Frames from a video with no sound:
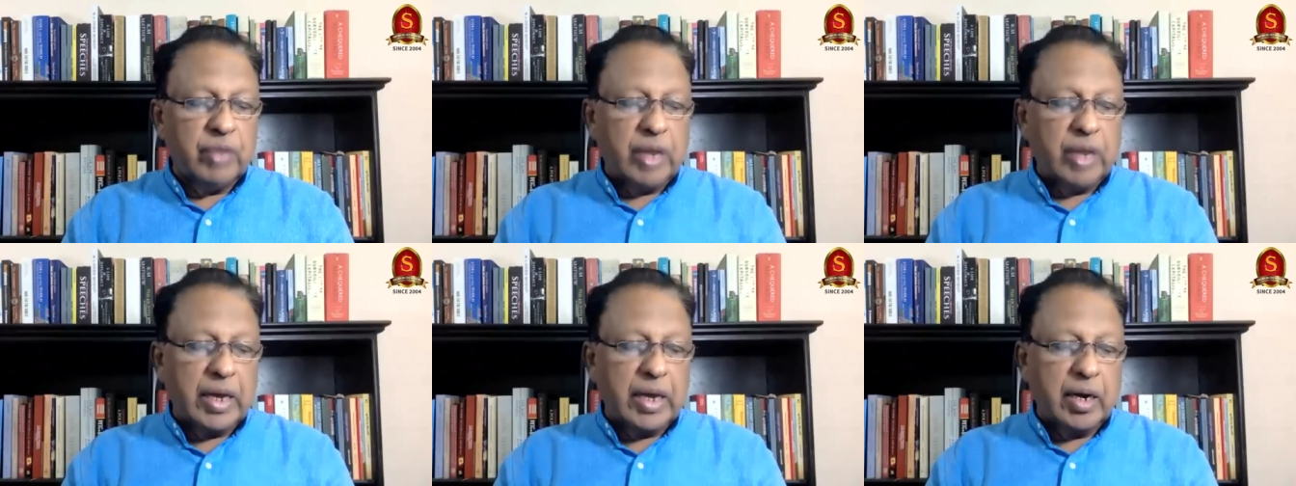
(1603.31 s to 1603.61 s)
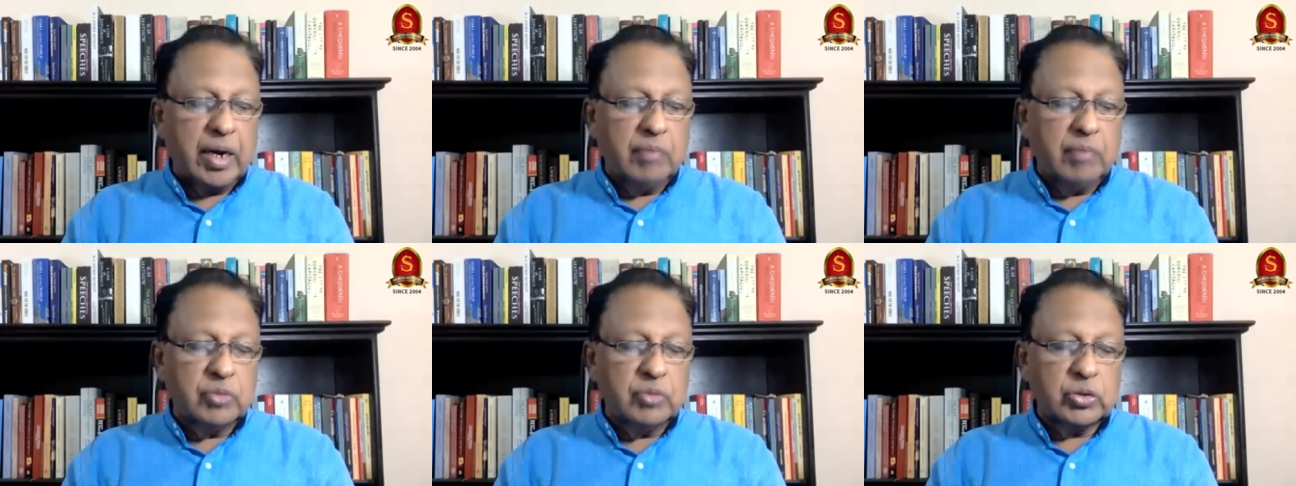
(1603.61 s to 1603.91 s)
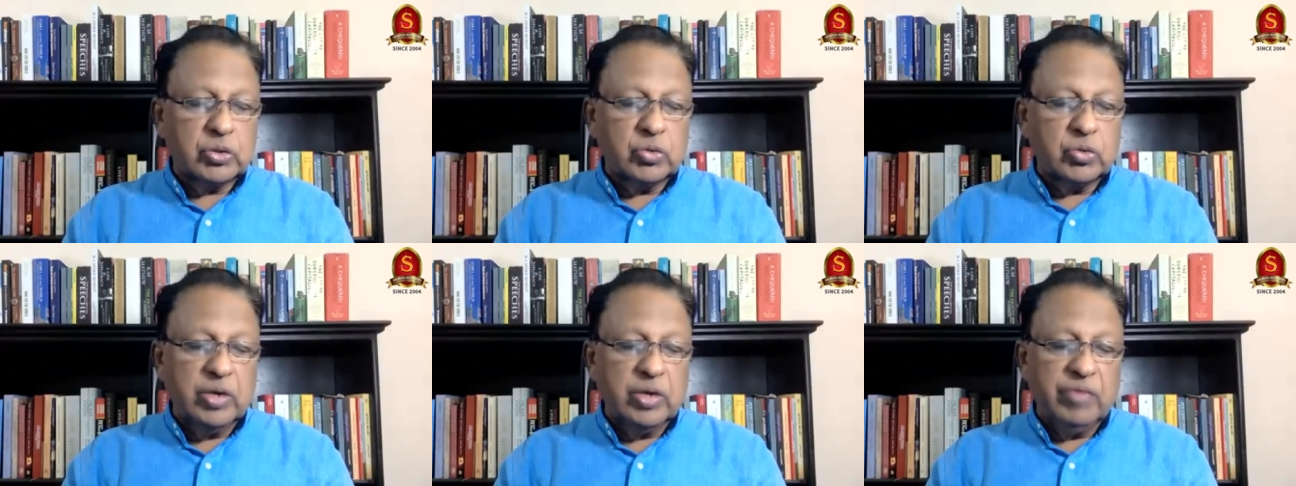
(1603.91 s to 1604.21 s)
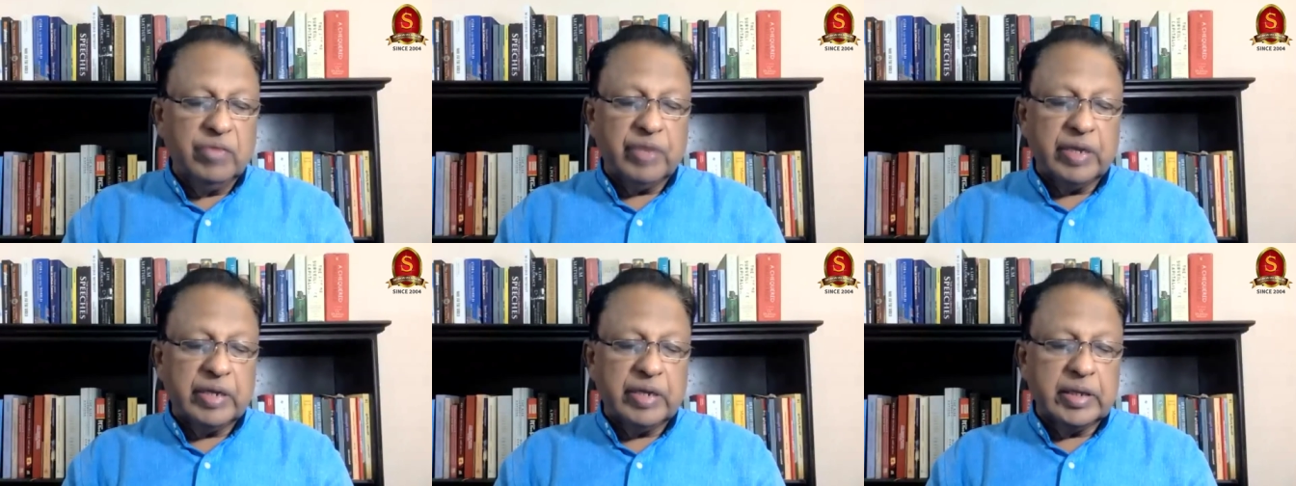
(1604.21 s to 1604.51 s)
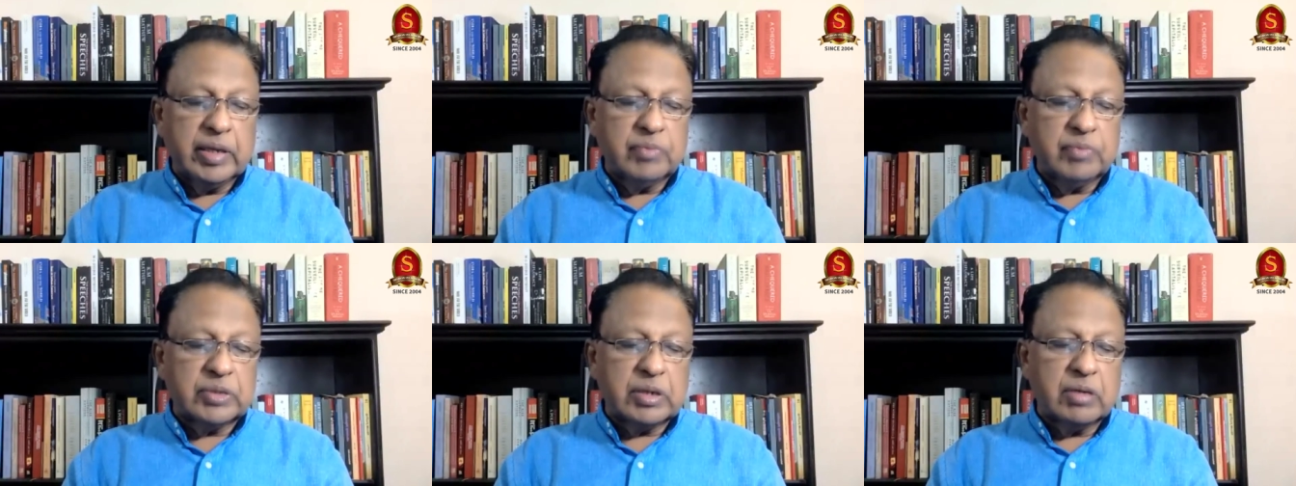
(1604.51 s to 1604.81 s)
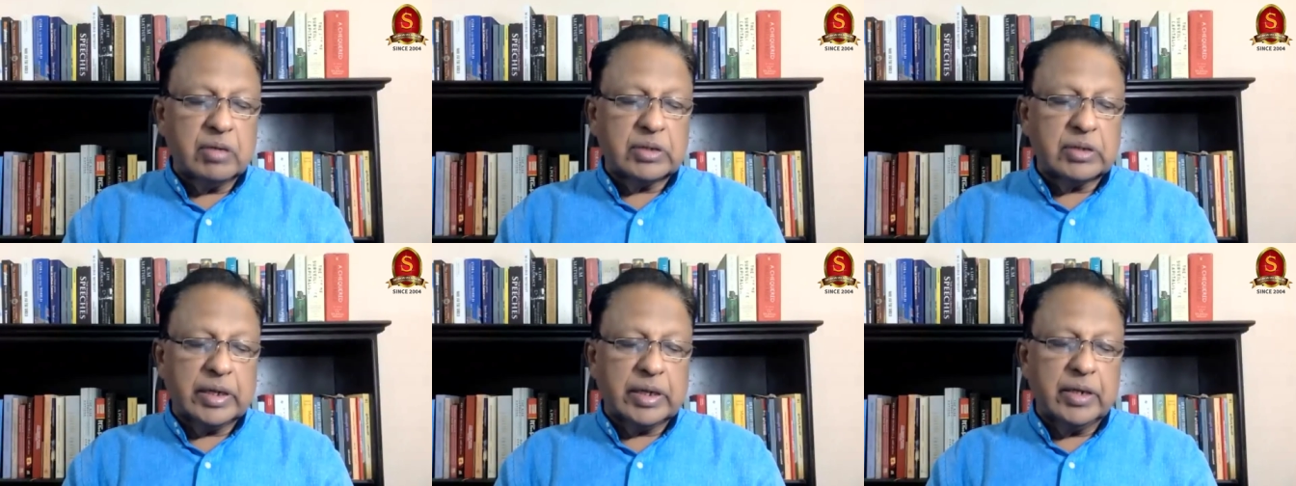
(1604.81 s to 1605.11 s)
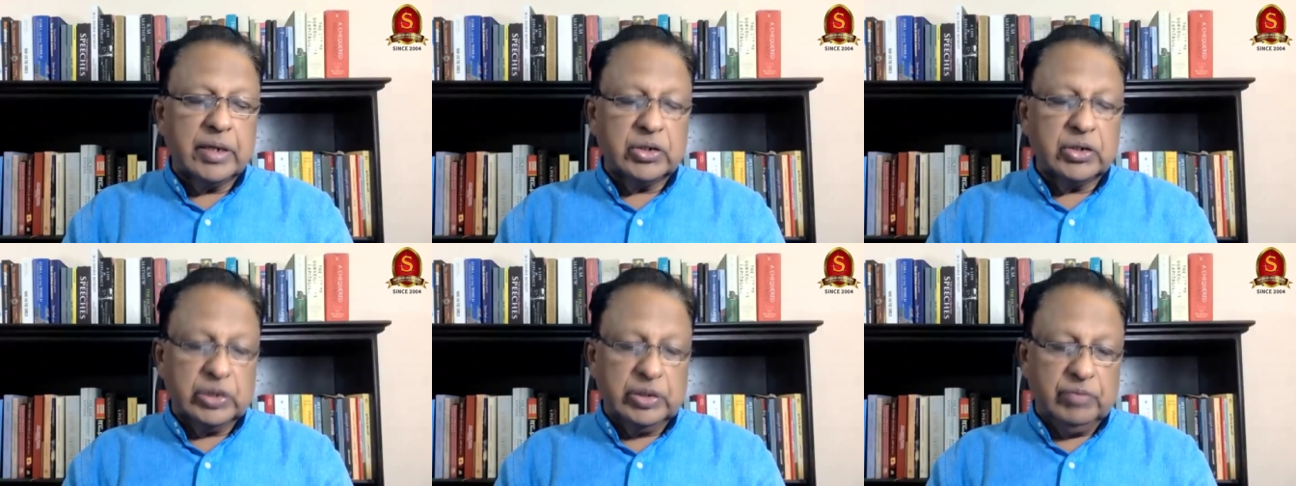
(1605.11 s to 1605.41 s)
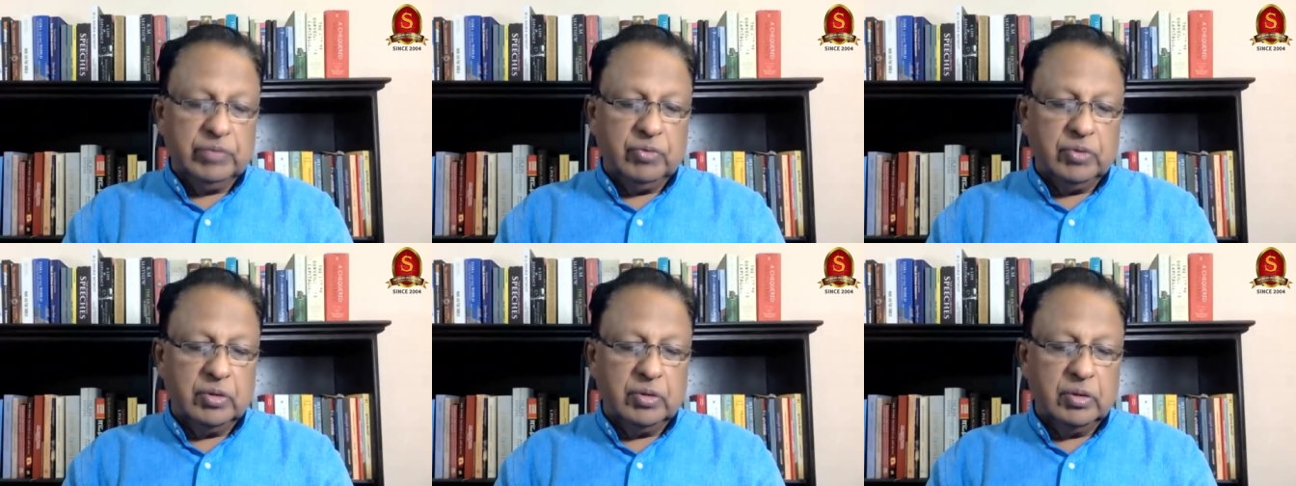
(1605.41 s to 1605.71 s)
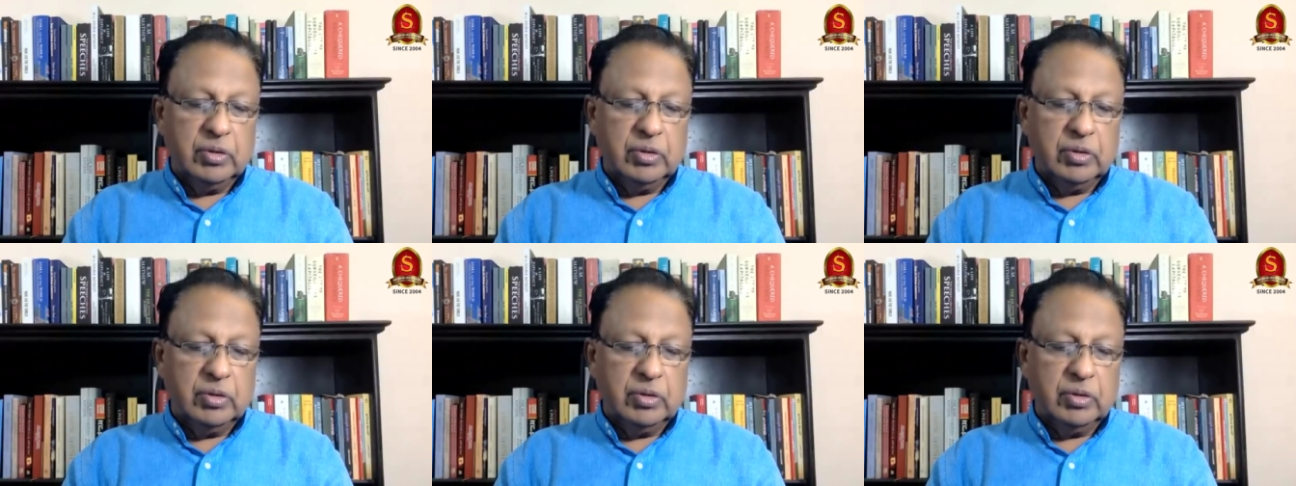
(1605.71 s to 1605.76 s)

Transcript: firearms to defend themselves against people.